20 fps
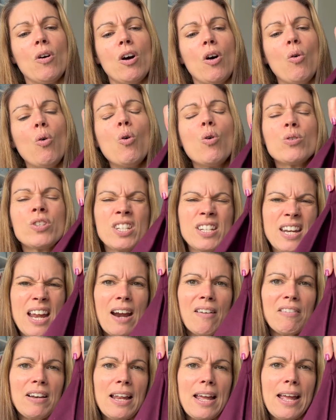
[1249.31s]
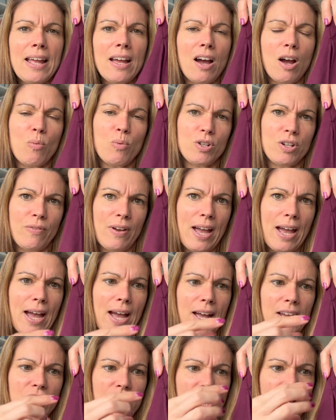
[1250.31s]
Ordinarily I would have
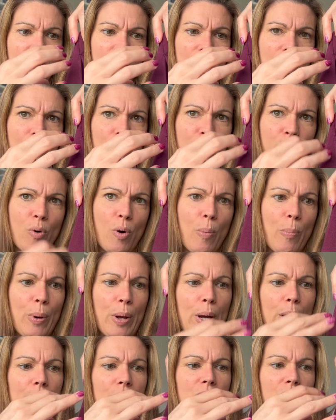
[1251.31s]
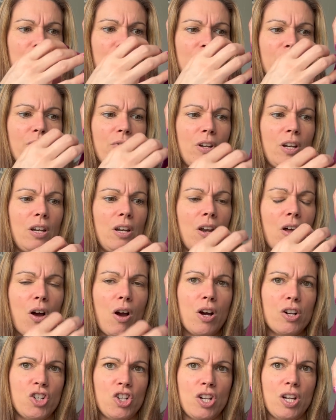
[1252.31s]
had a proper sort of
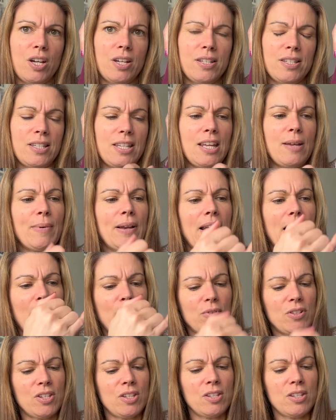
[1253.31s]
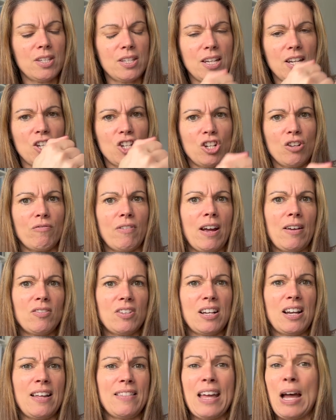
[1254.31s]
larger seam allowance and stitched around
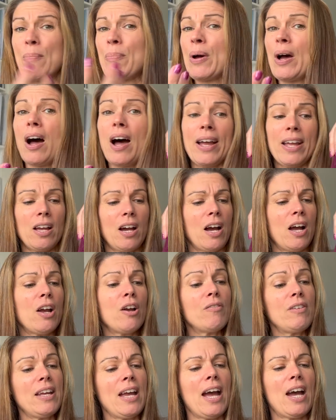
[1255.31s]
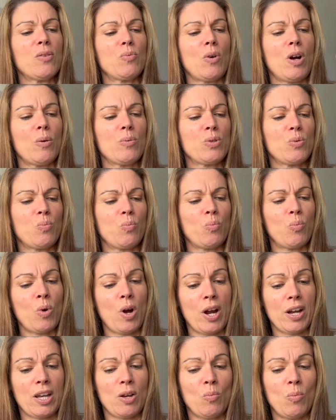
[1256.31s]
it like that, but I only had what I was
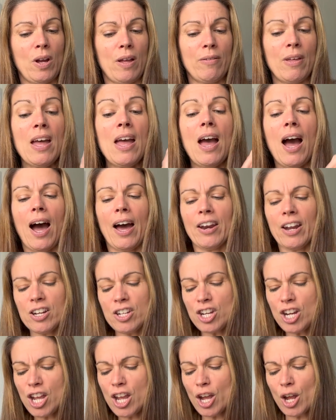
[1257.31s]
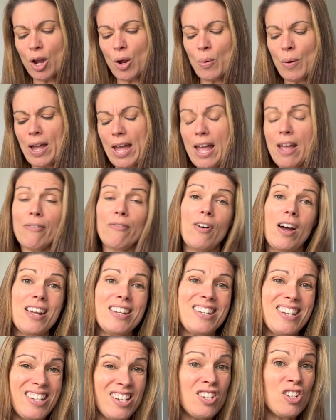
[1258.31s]
working with and I knew if I
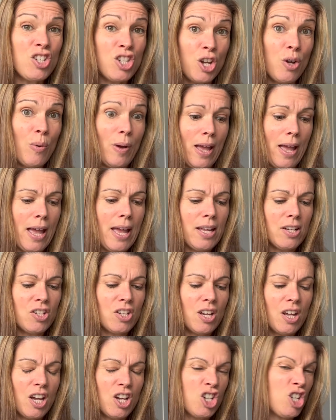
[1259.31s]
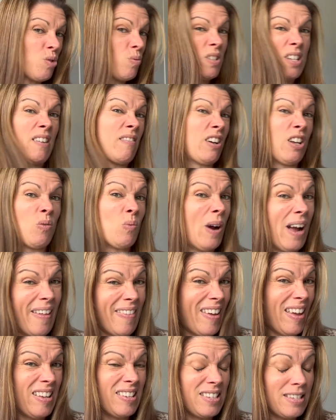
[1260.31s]
didn't do it she was never going to wear
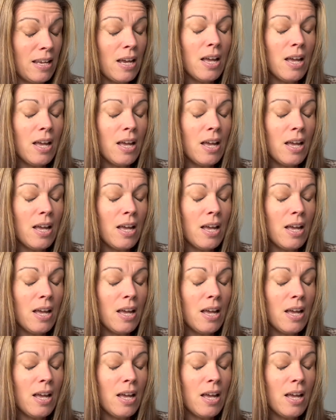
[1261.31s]
this,